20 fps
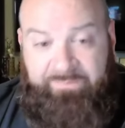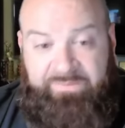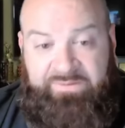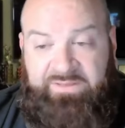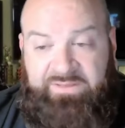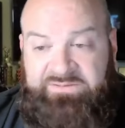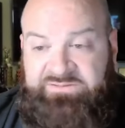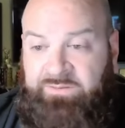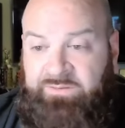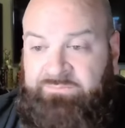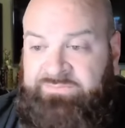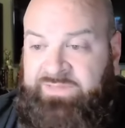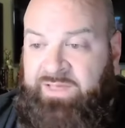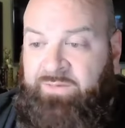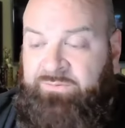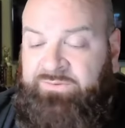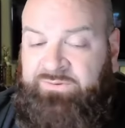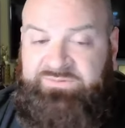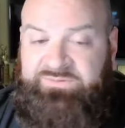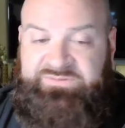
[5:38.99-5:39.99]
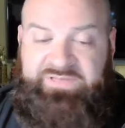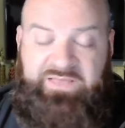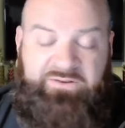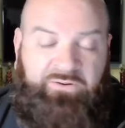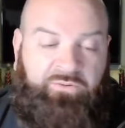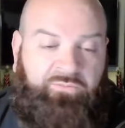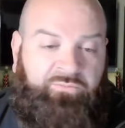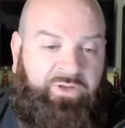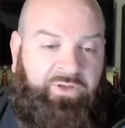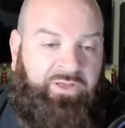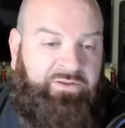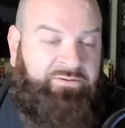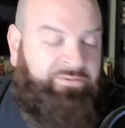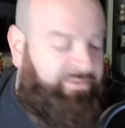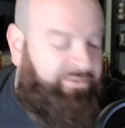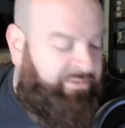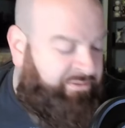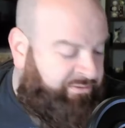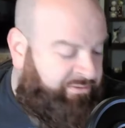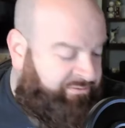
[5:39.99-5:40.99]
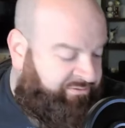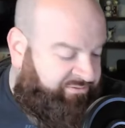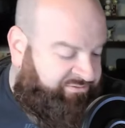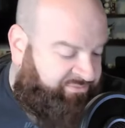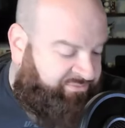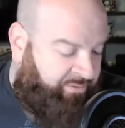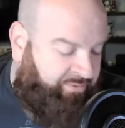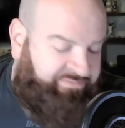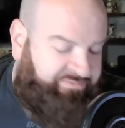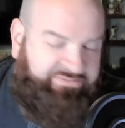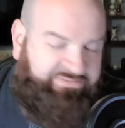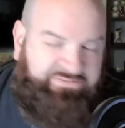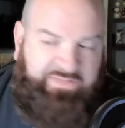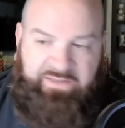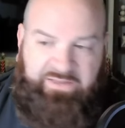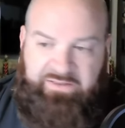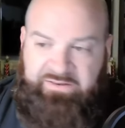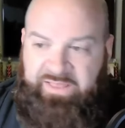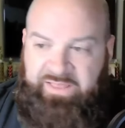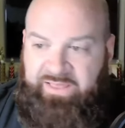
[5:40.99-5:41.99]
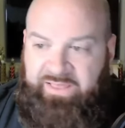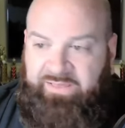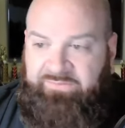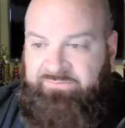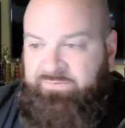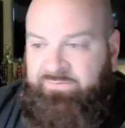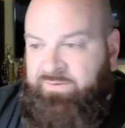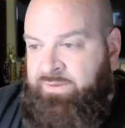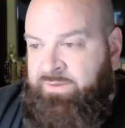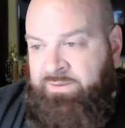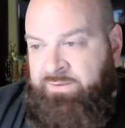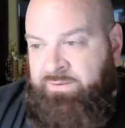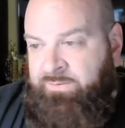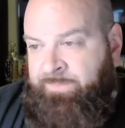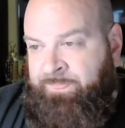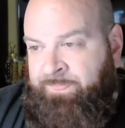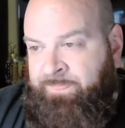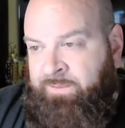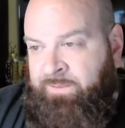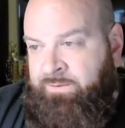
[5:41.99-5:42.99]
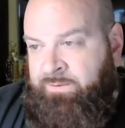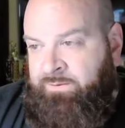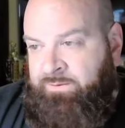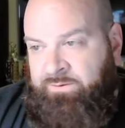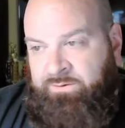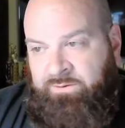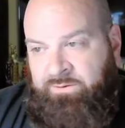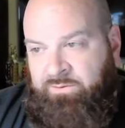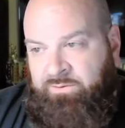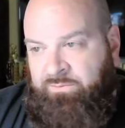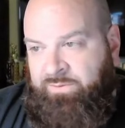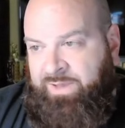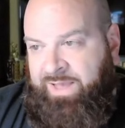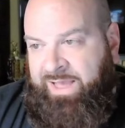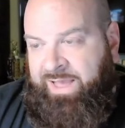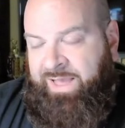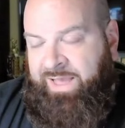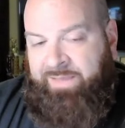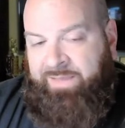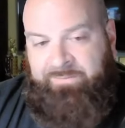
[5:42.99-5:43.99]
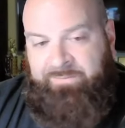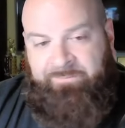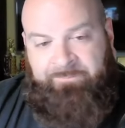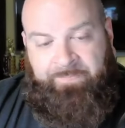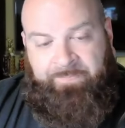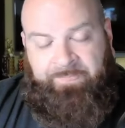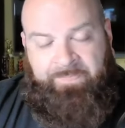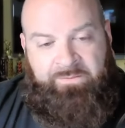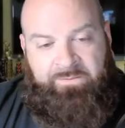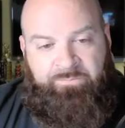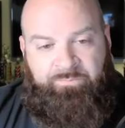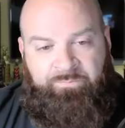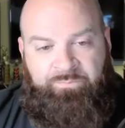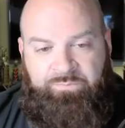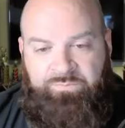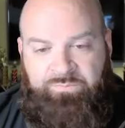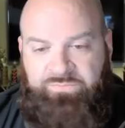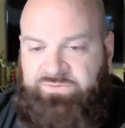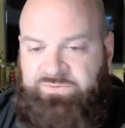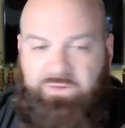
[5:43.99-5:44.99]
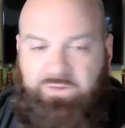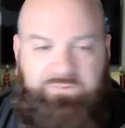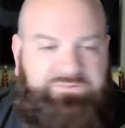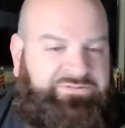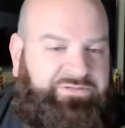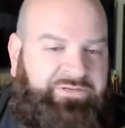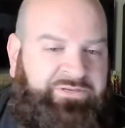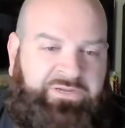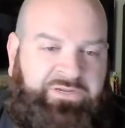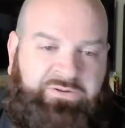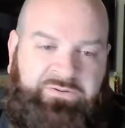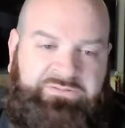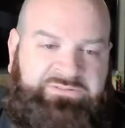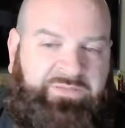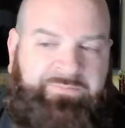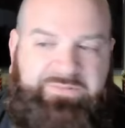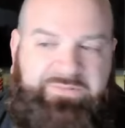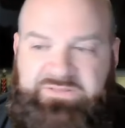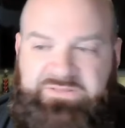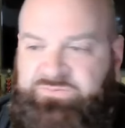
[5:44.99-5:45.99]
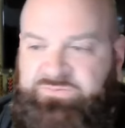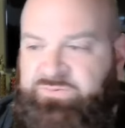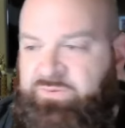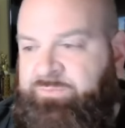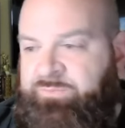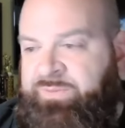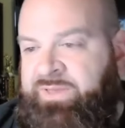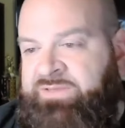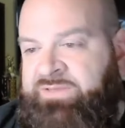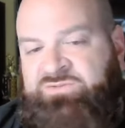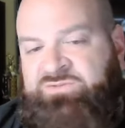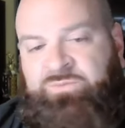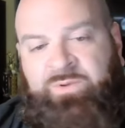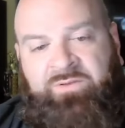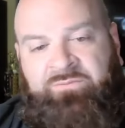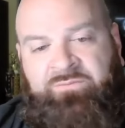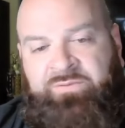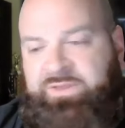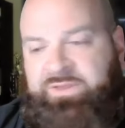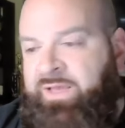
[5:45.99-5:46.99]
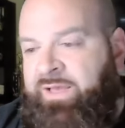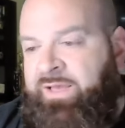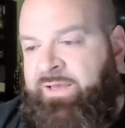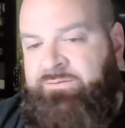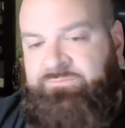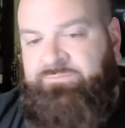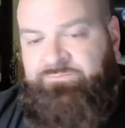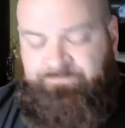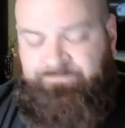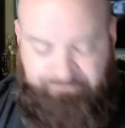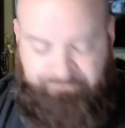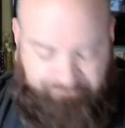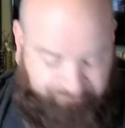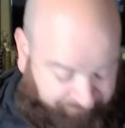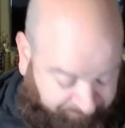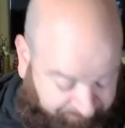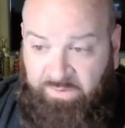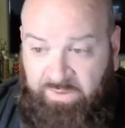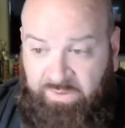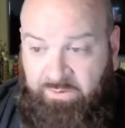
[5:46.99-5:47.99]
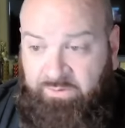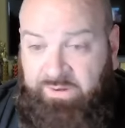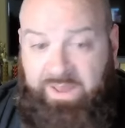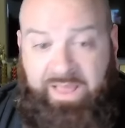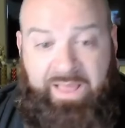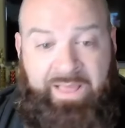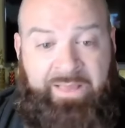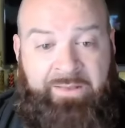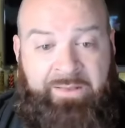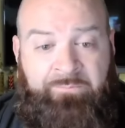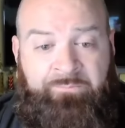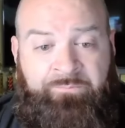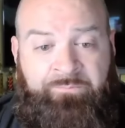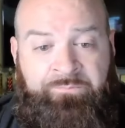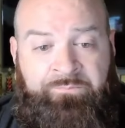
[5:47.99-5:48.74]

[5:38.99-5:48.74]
I mean, they jumped out with a 10-0 run to start the second half. You know, I don't sit here and tell me these were the best 12 we got. They're not.